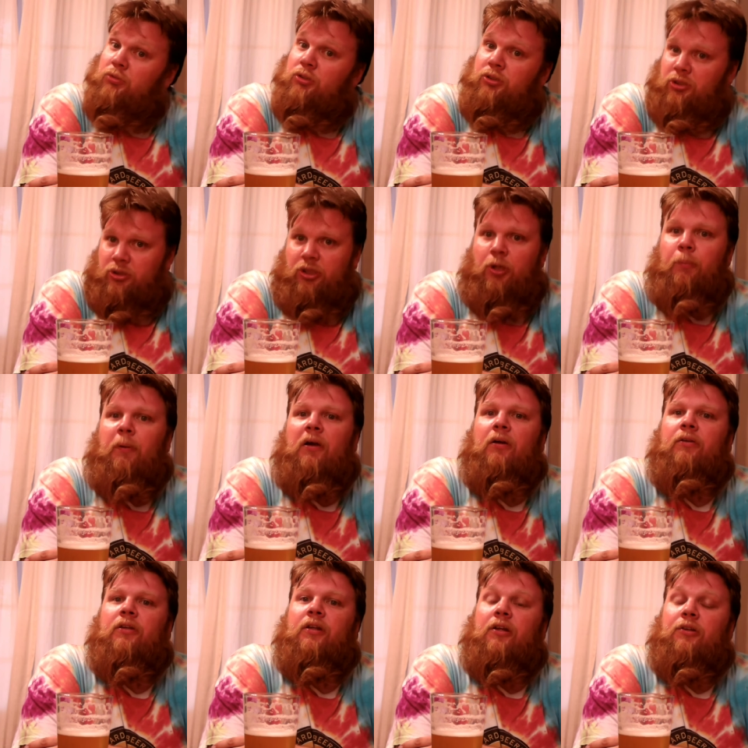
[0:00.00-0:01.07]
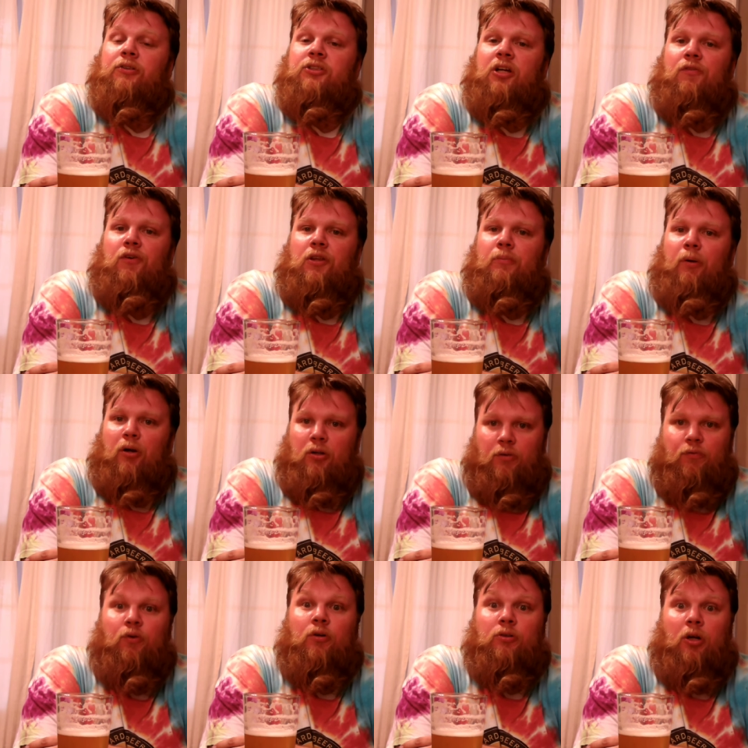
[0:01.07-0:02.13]
still better than other stuff on the
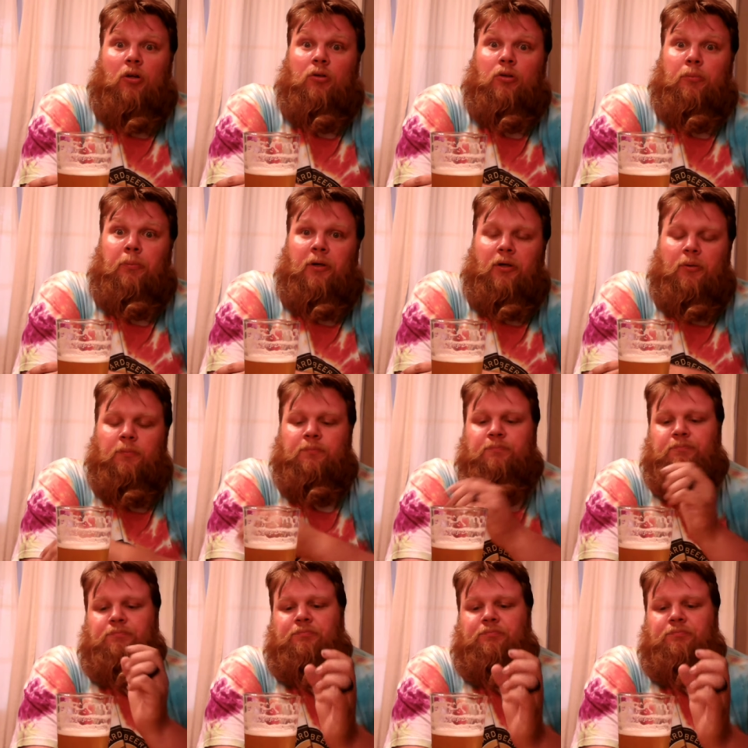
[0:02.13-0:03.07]
market for a dollar a beer.